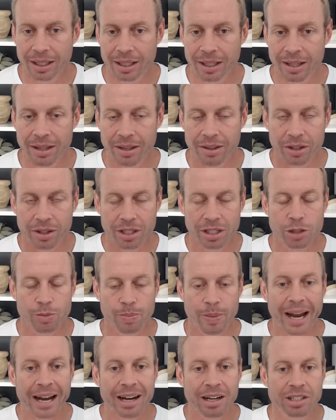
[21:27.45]
they're
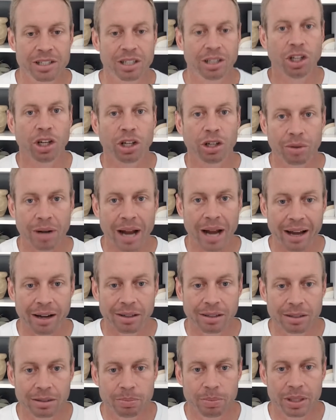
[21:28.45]
inspired to look
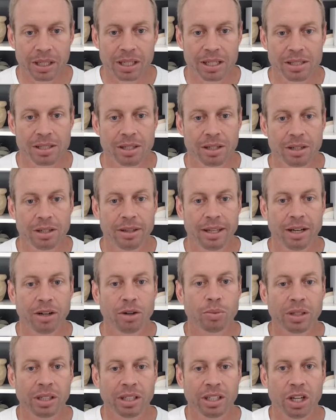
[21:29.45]
around, because they
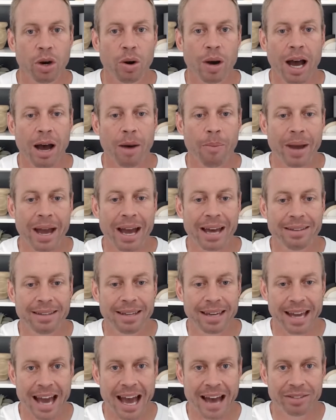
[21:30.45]
don't really know how bad
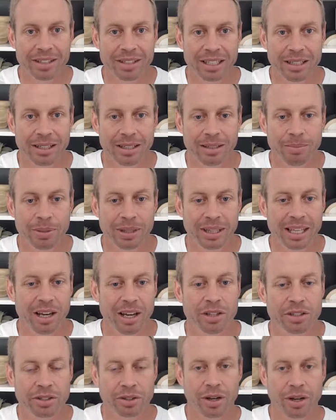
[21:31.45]
they have it, but they
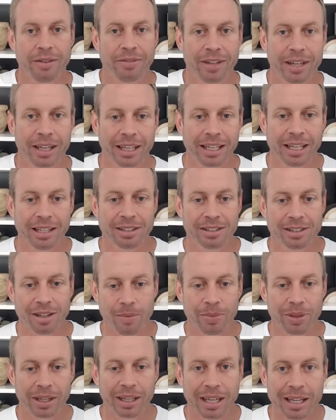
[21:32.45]
also have like
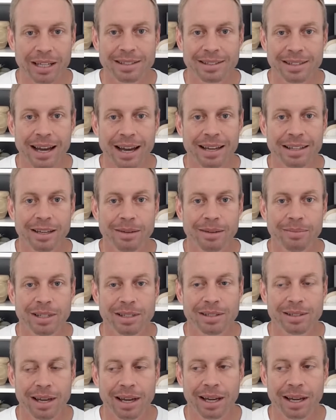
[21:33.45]
something inside them
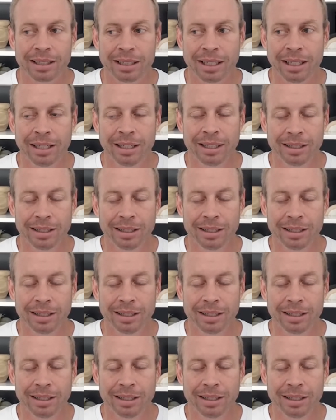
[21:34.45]
that's like,